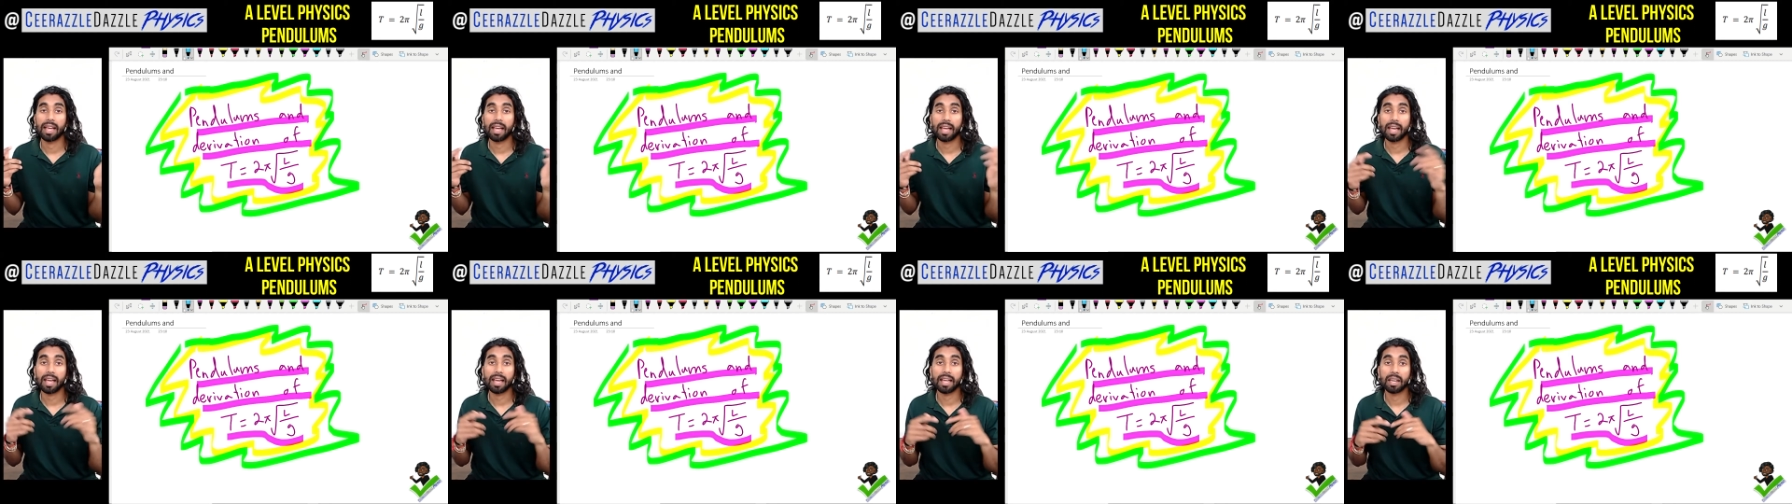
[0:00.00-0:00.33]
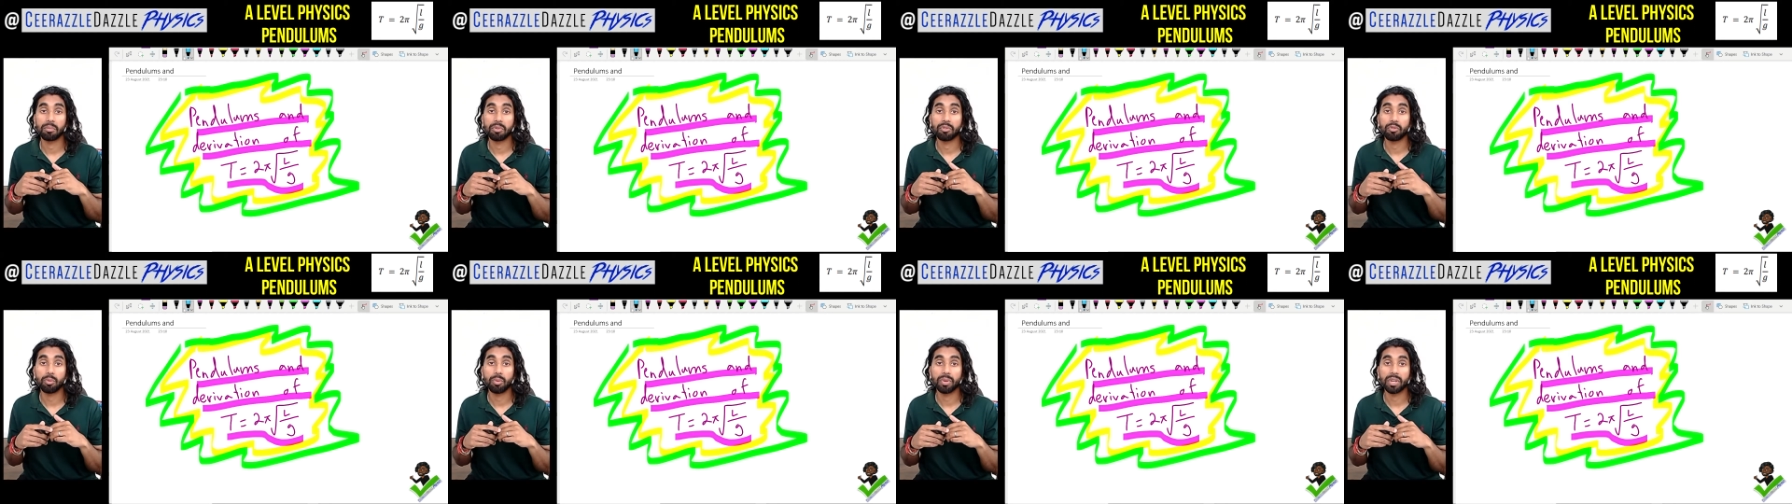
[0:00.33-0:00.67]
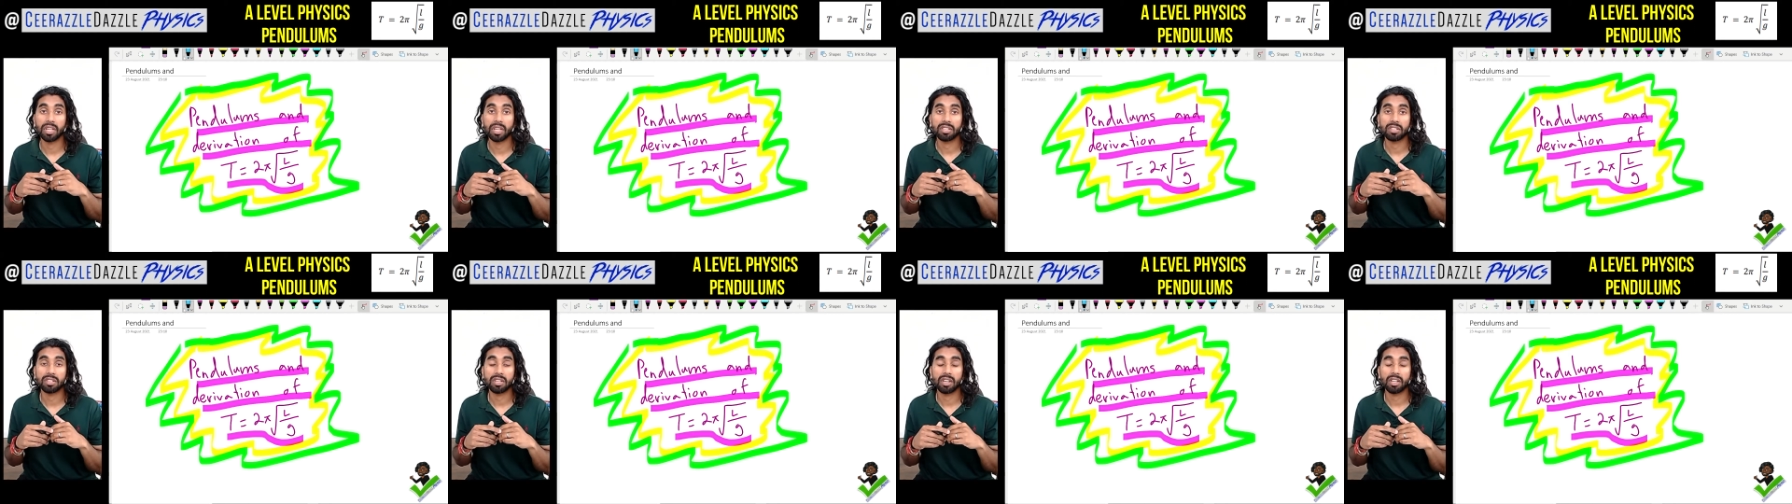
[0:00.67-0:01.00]
And before we
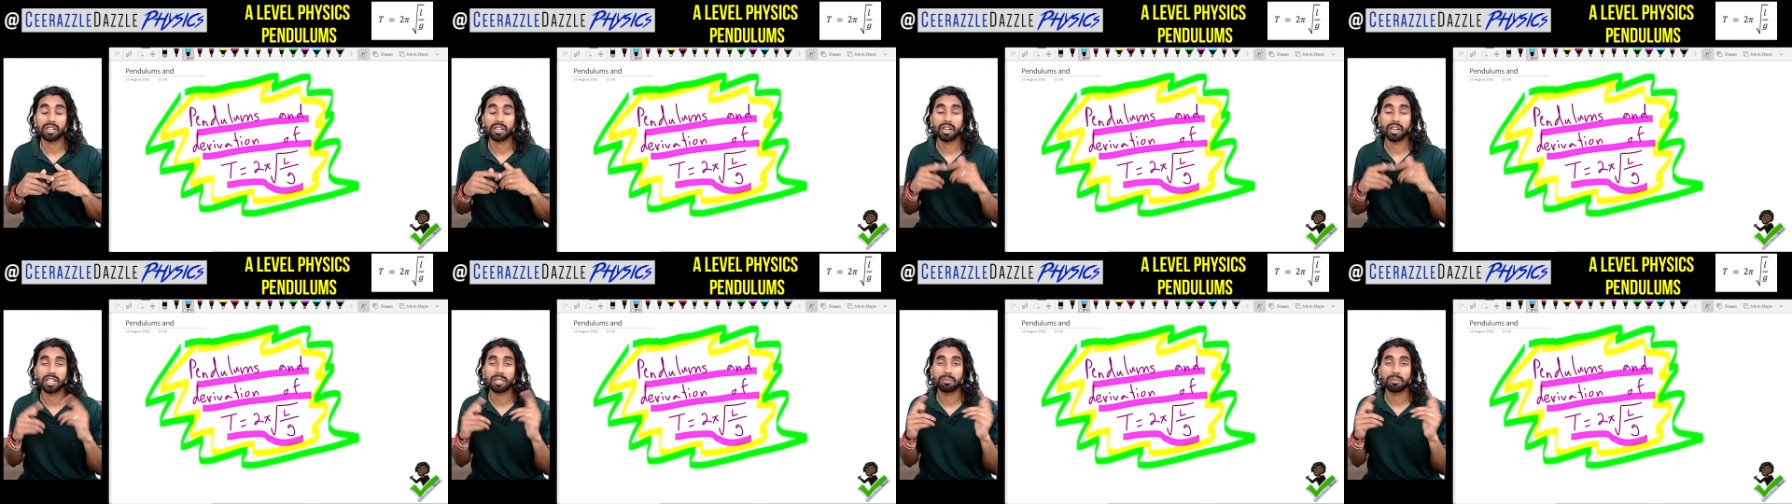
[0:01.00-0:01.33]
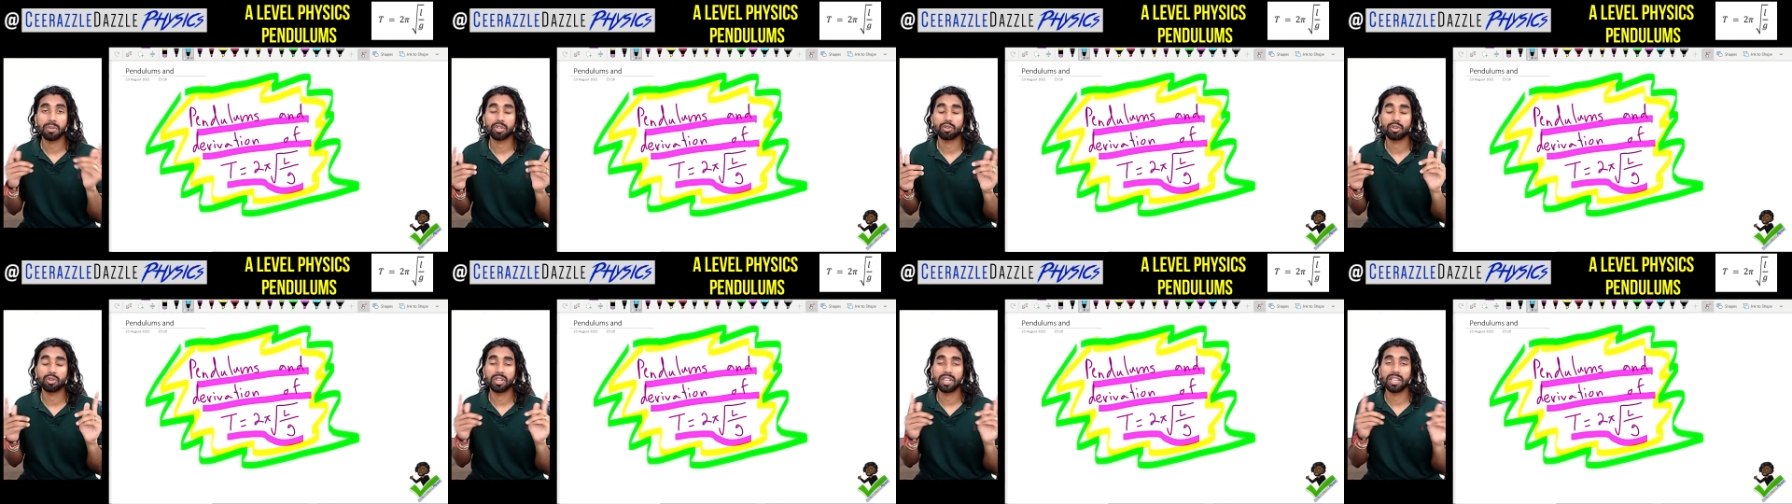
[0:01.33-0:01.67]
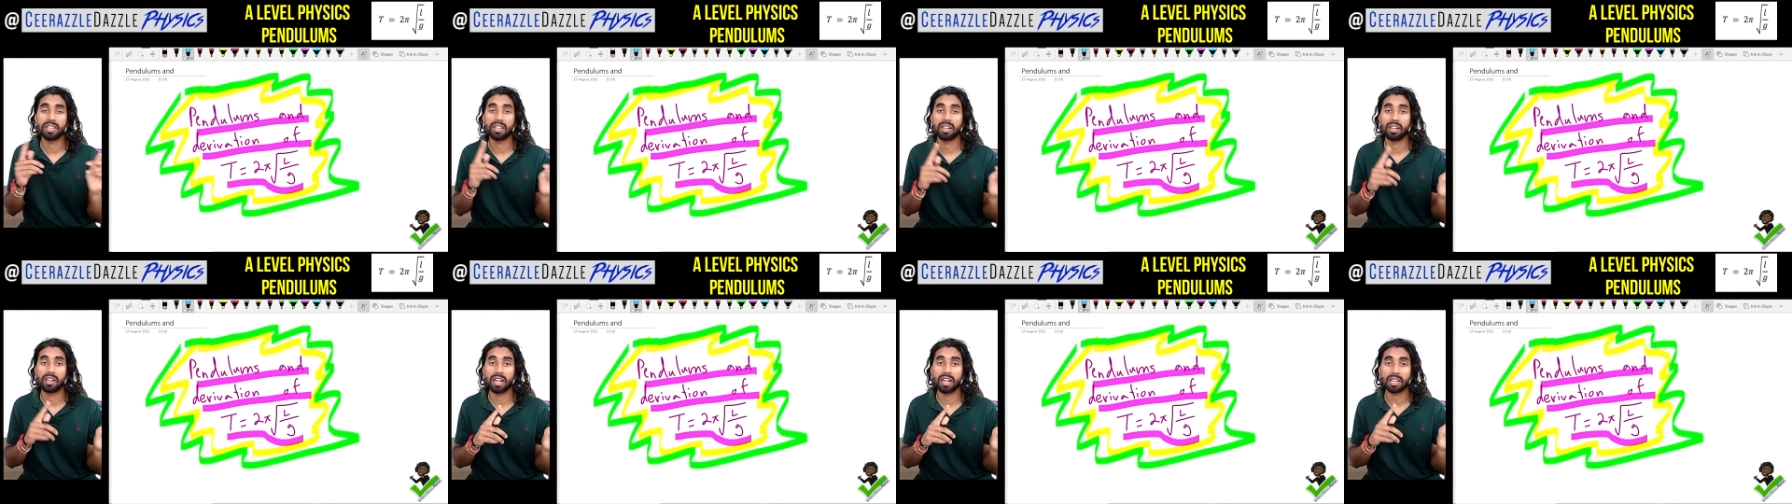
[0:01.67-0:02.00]
get started, guys, make sure you hit
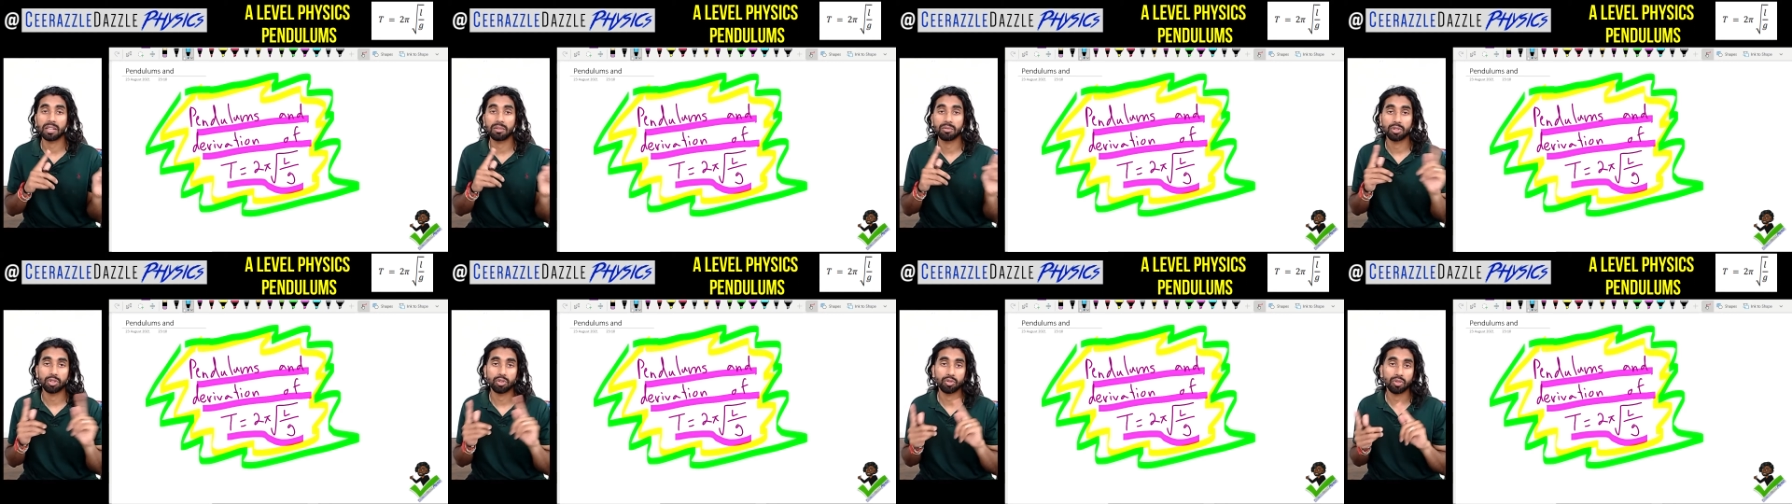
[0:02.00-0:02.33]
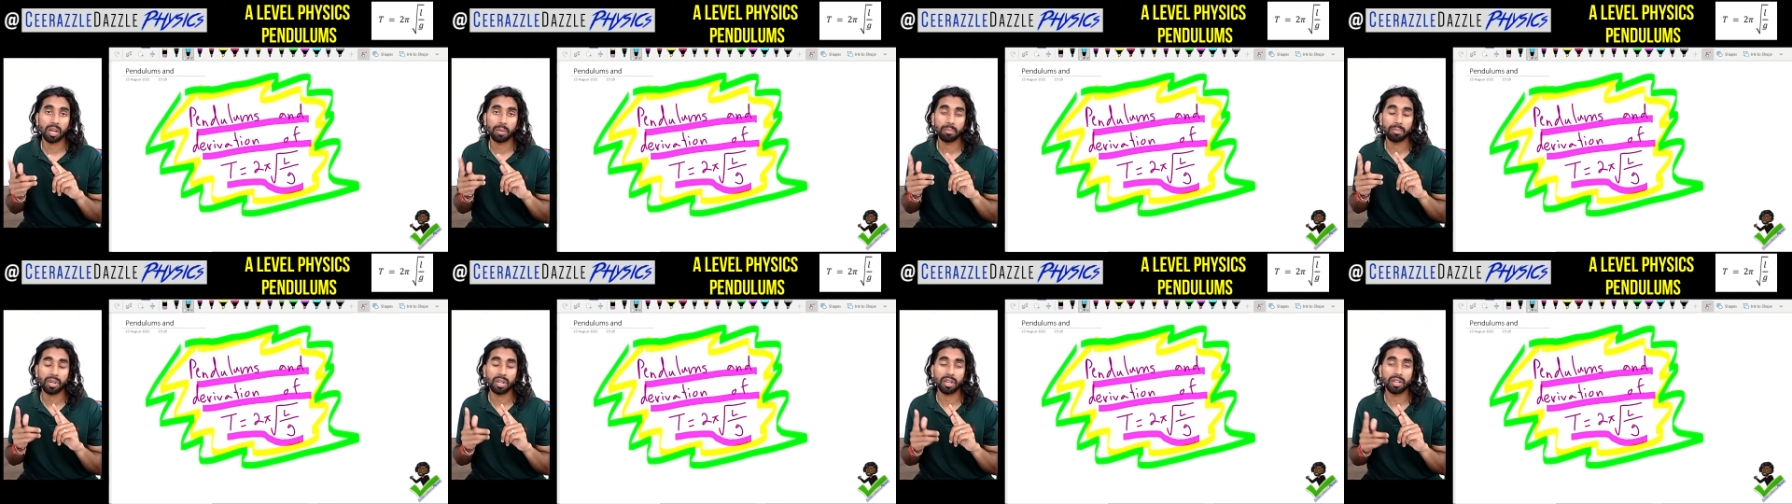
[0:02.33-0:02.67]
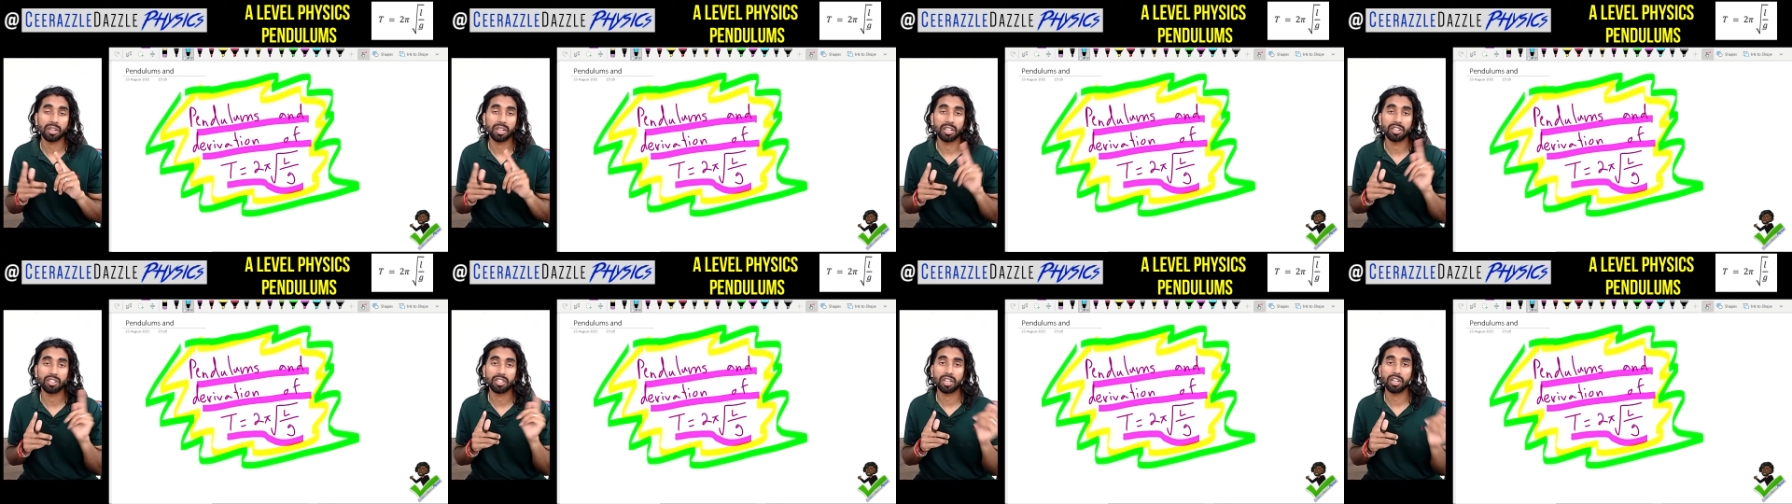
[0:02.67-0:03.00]
the like and subscribe button
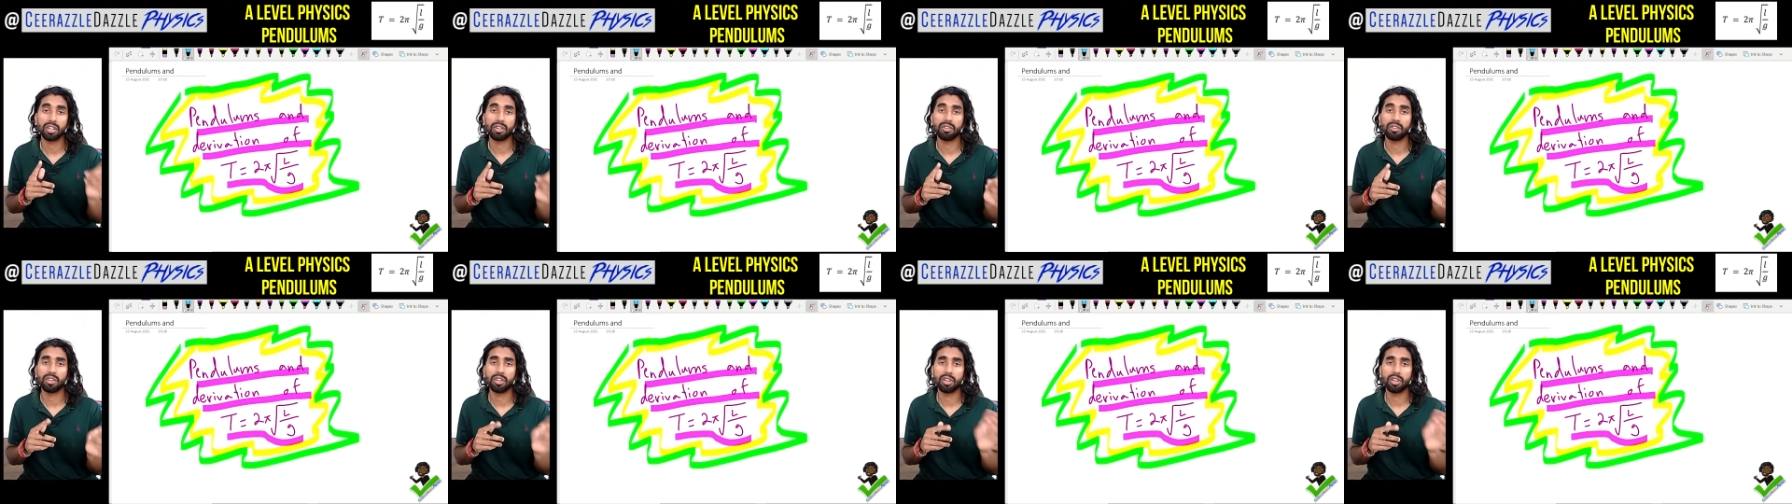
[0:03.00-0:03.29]
and turn on the